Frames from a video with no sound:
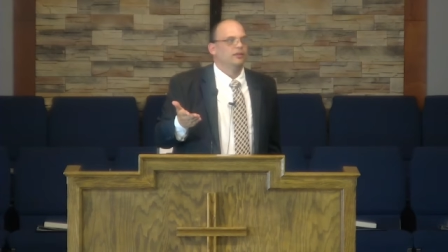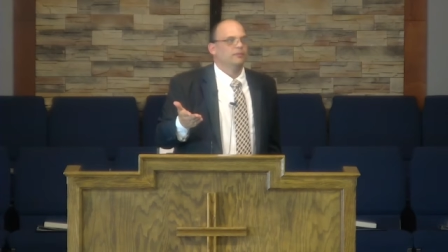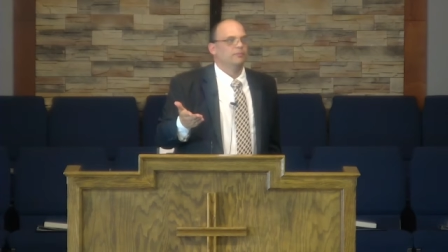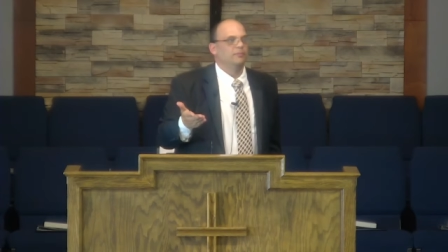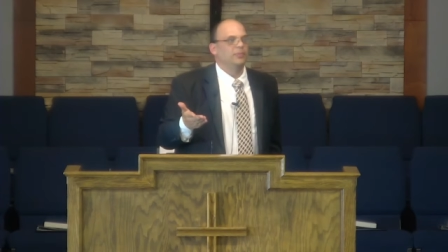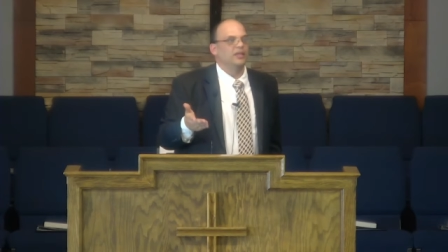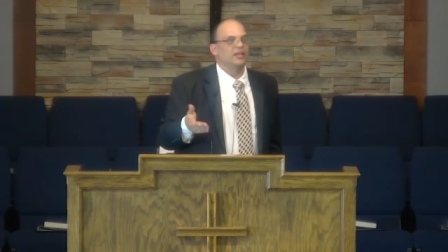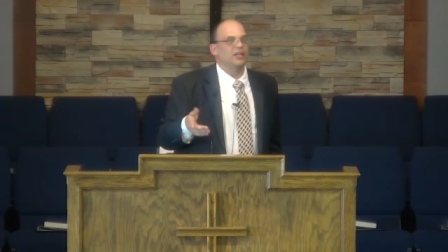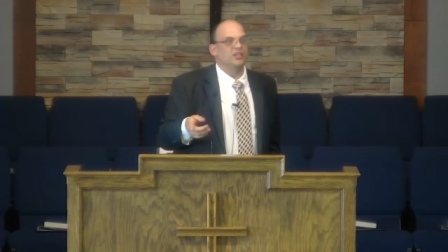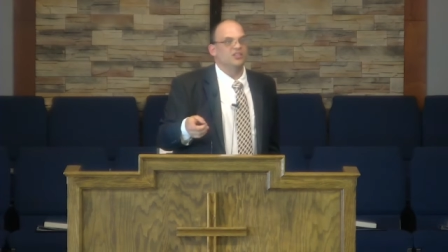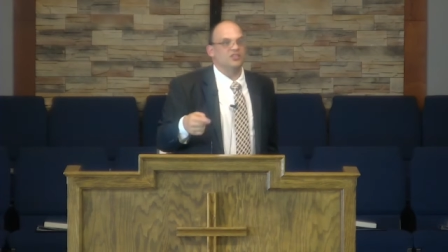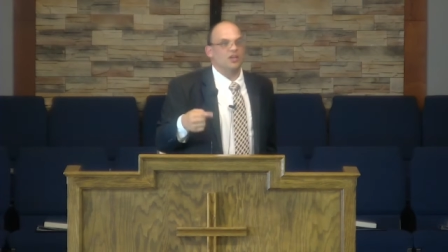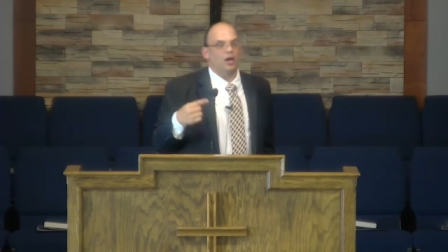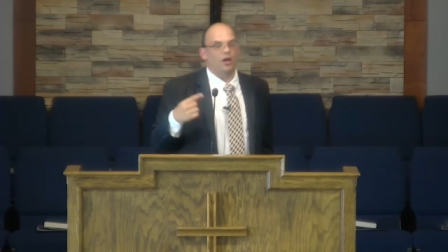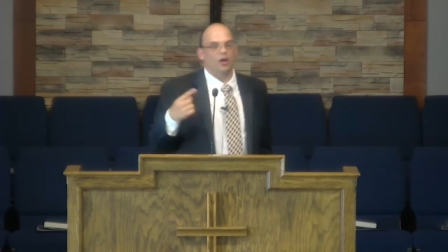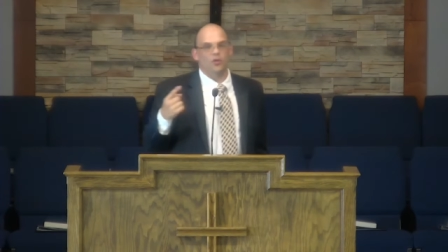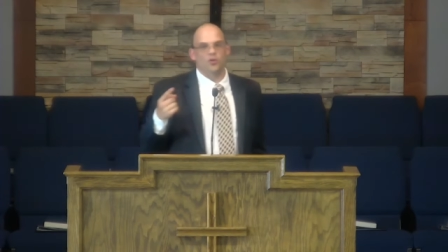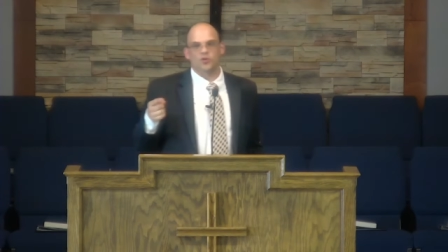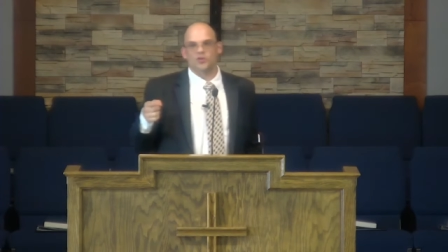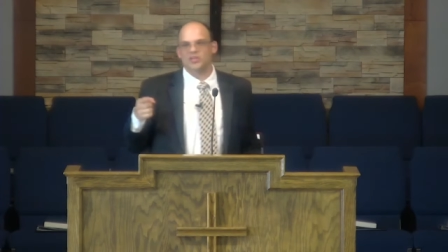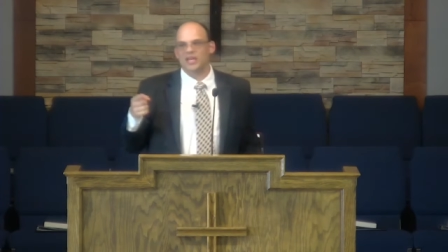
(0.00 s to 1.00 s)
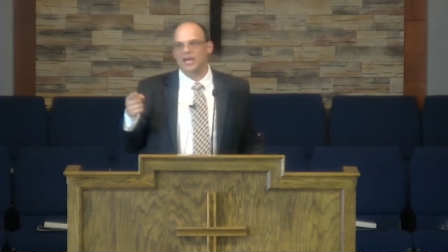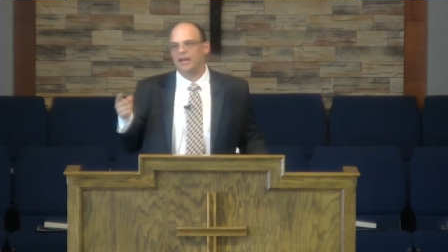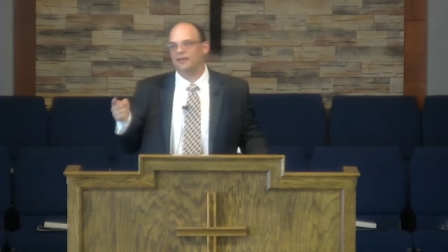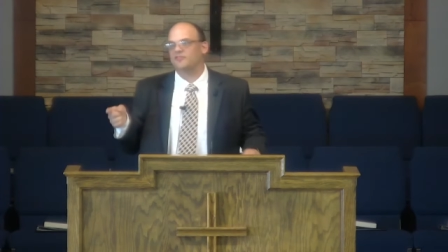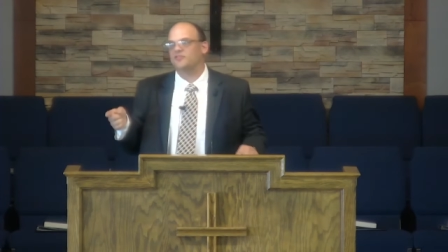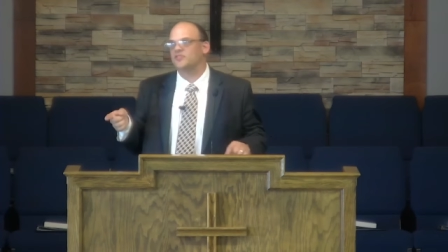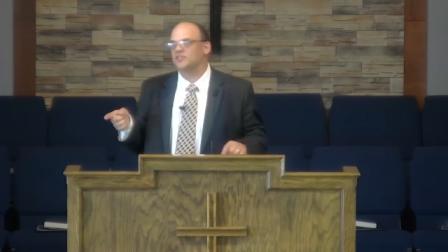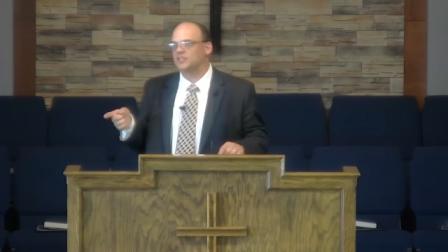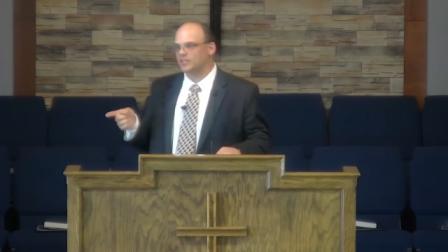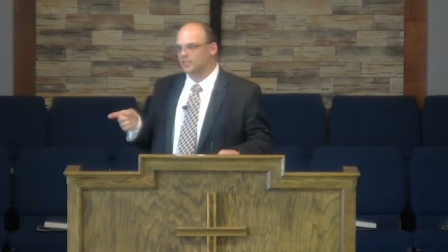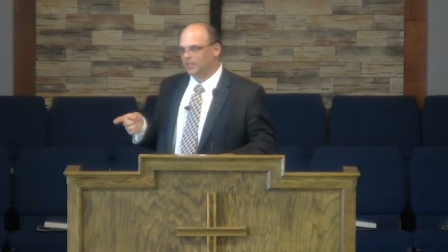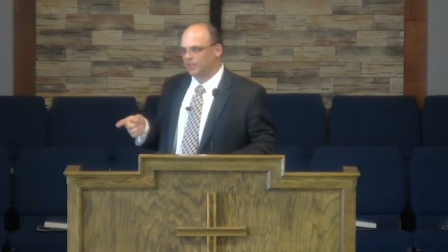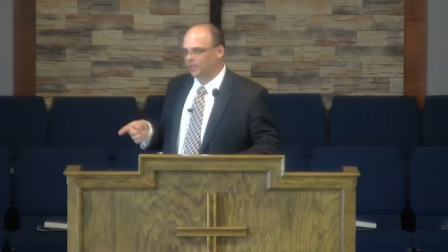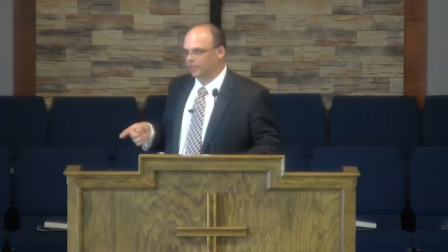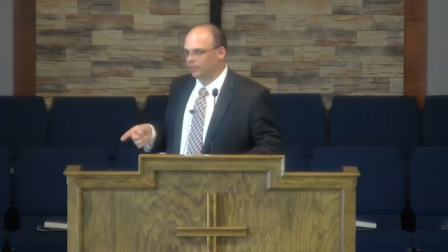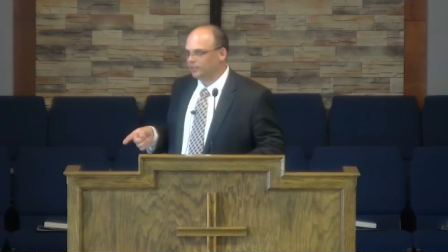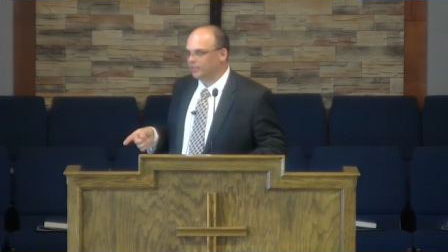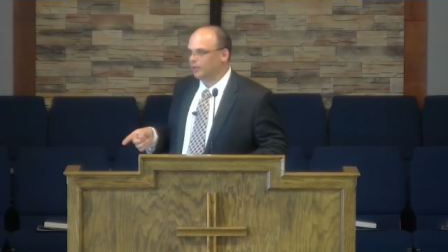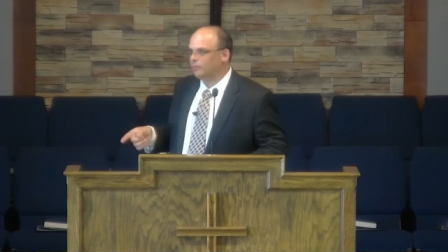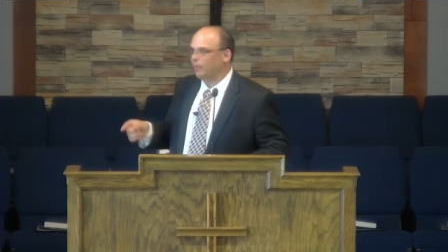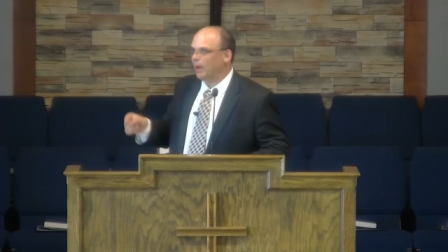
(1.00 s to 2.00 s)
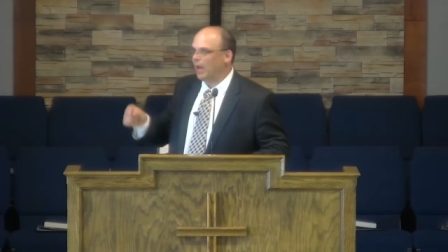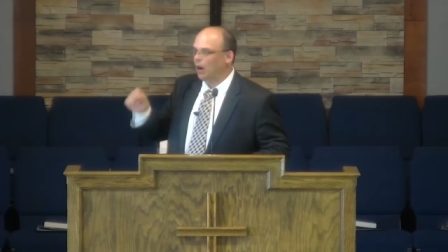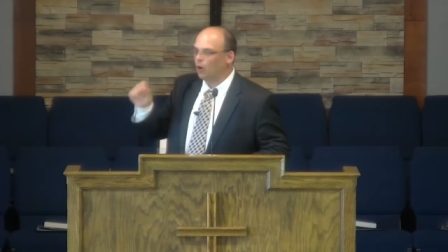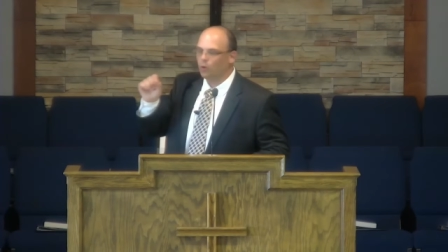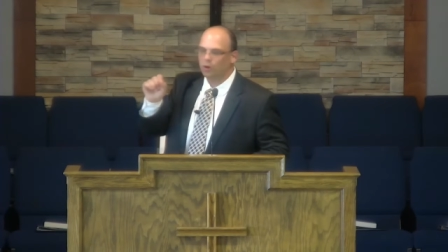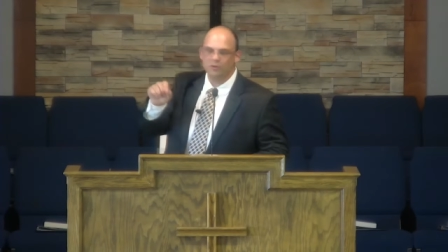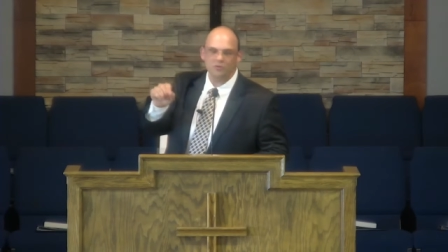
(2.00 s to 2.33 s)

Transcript: Because others have seen the power